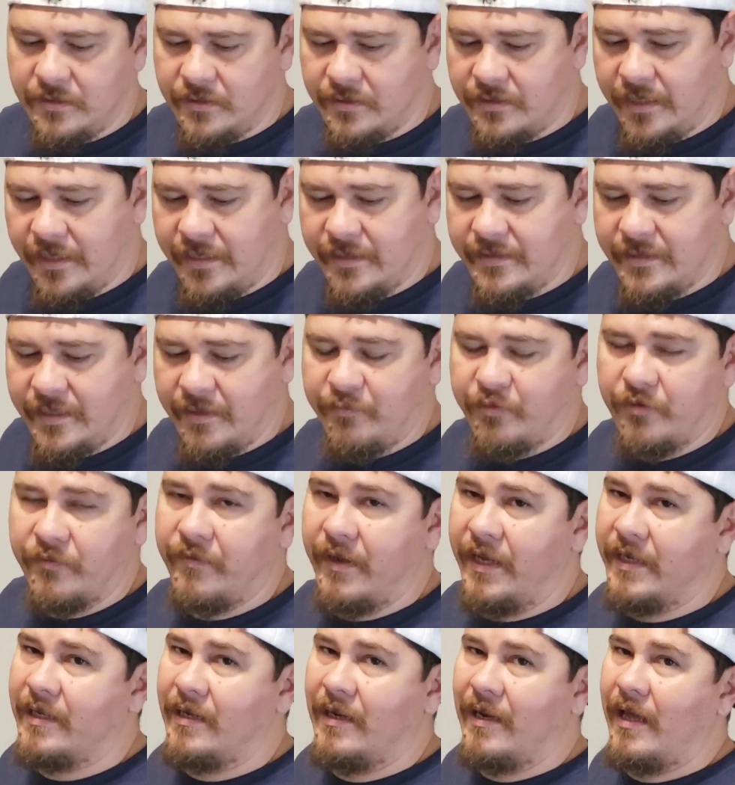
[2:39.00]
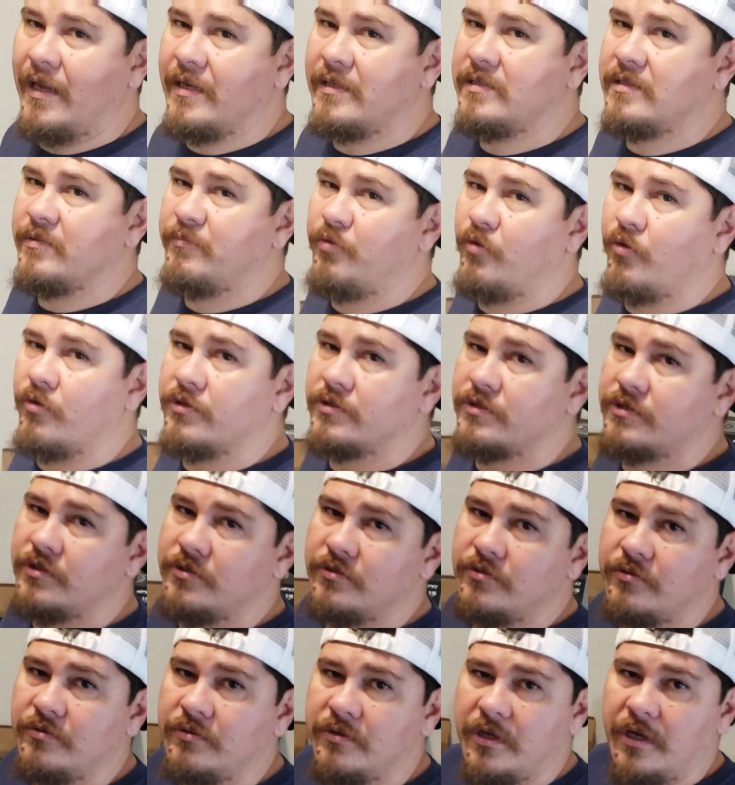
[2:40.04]
They provide a lot of support
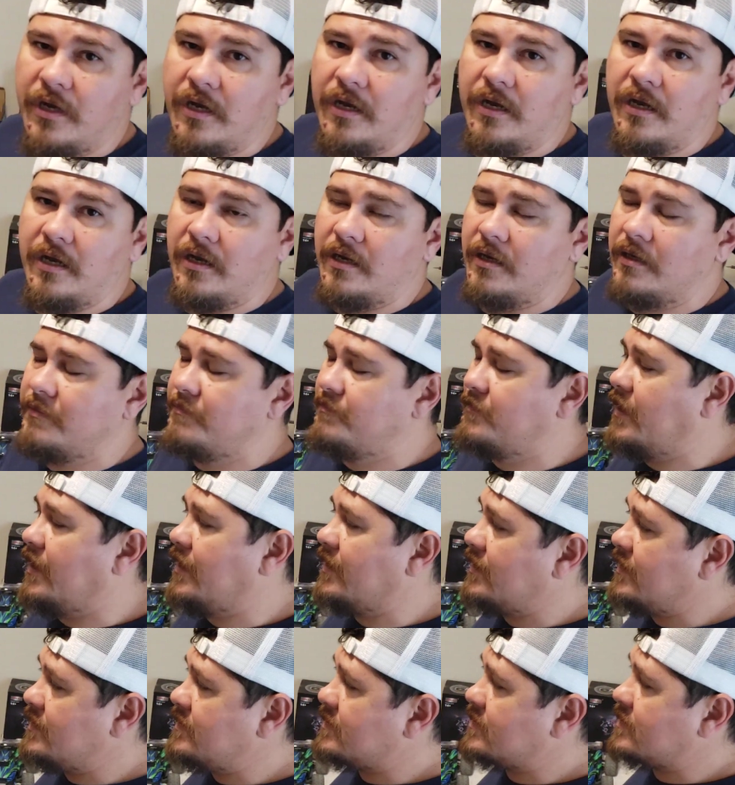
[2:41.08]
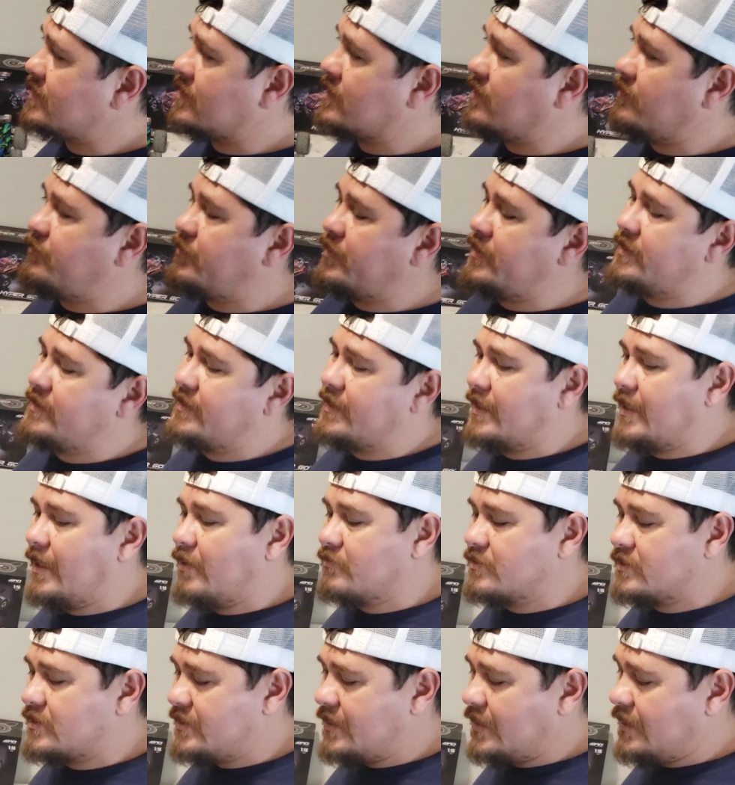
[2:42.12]
too. At least the company that I
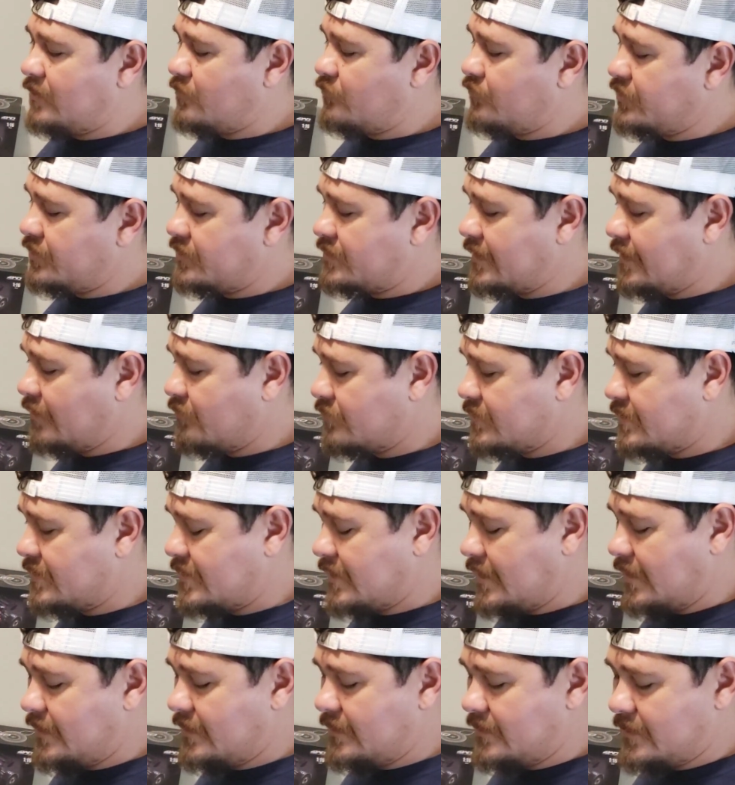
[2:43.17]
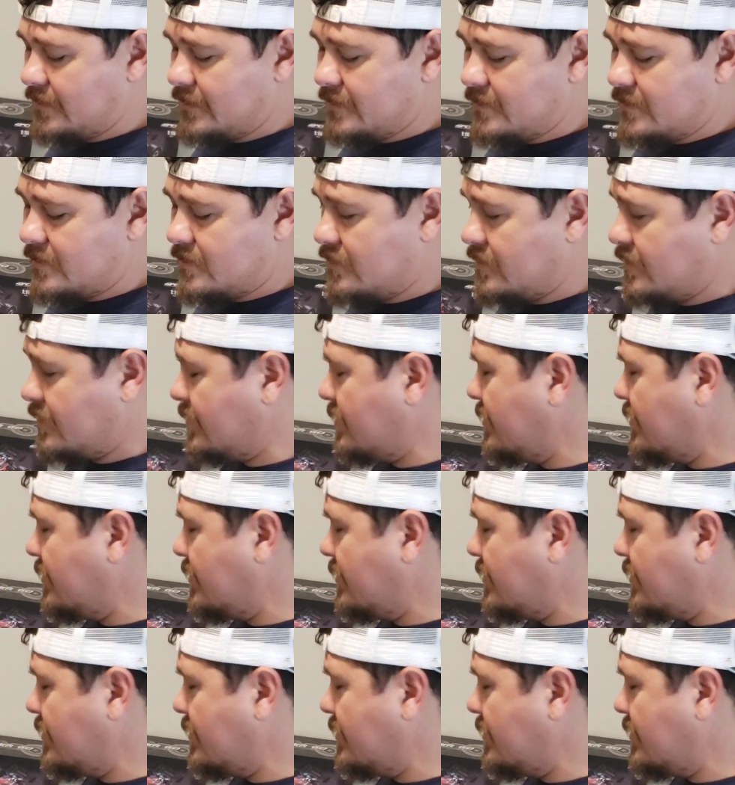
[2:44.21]
was dealing with that was selling it,